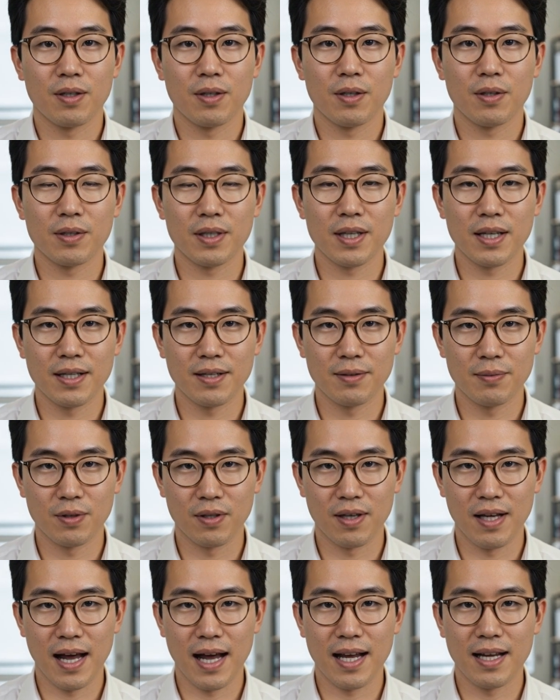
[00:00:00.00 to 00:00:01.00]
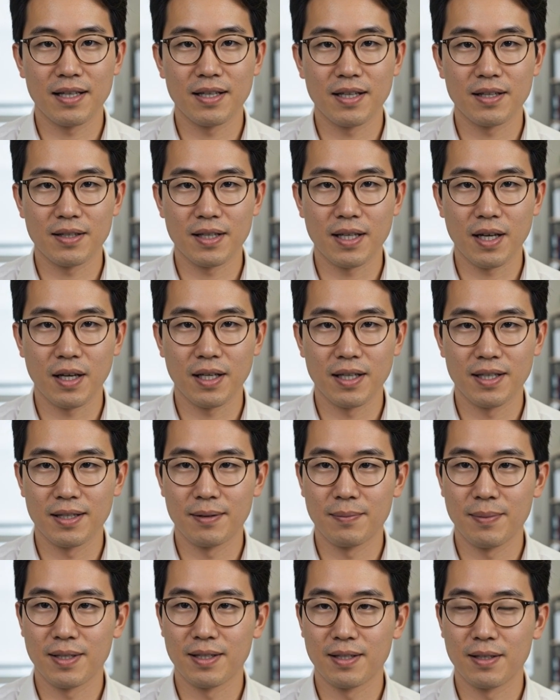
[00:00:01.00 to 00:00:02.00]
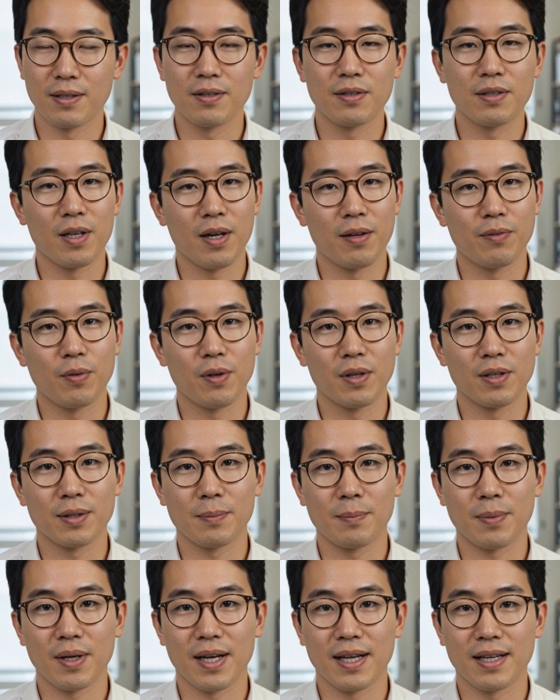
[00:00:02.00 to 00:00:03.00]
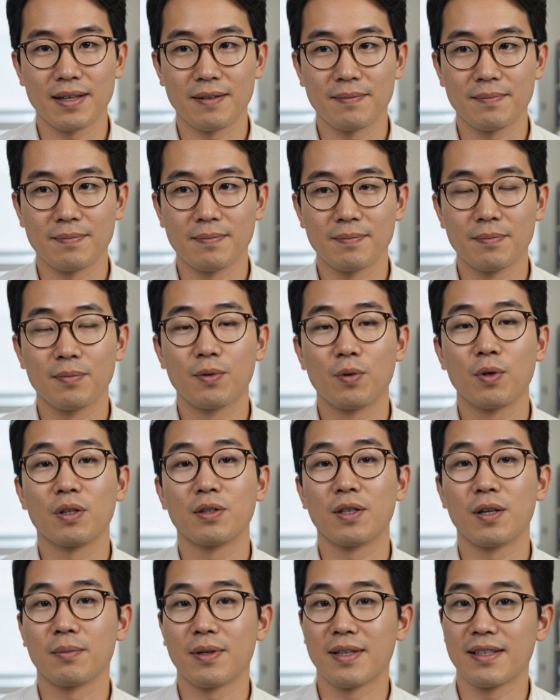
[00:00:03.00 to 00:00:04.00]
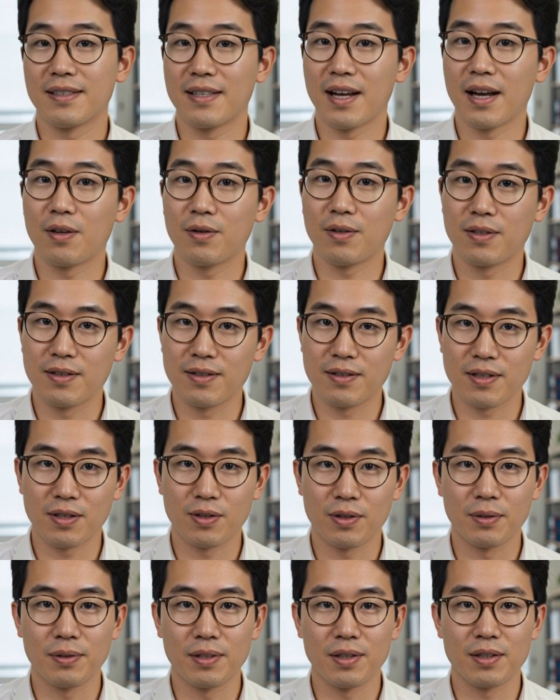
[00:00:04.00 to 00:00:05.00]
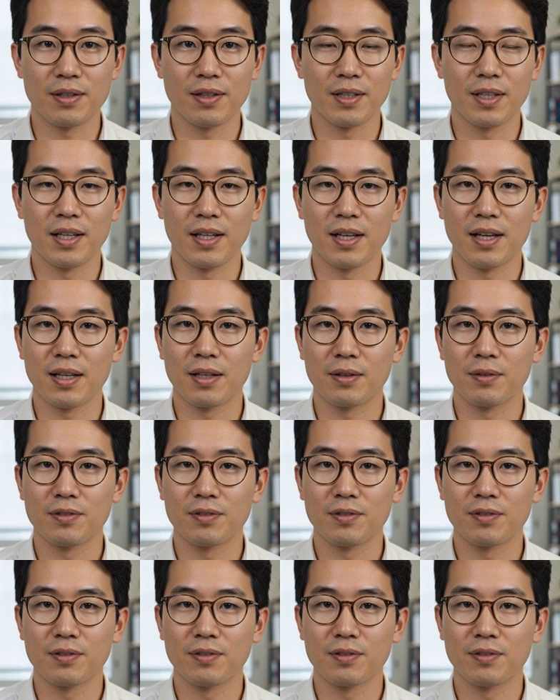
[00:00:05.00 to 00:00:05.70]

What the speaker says: scrutinized, most actively audited pieces of software on the planet, worked on by thousands of contributors and